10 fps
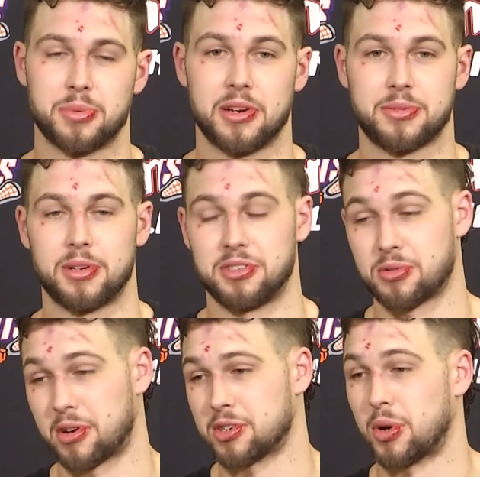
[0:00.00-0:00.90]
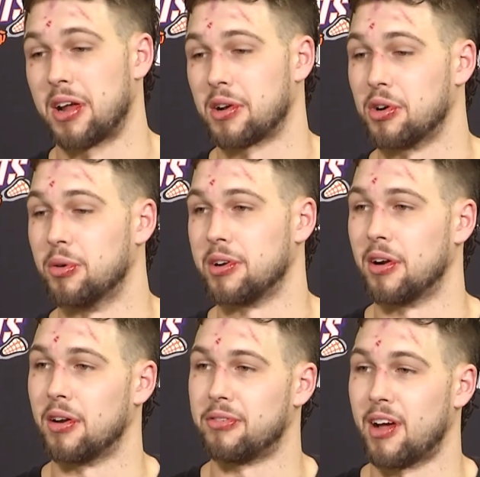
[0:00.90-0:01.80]
but especially scoring a shorthanded goal when
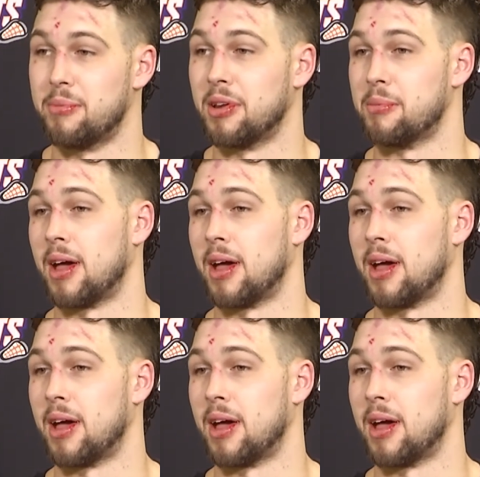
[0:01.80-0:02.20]
you're on a 5-minute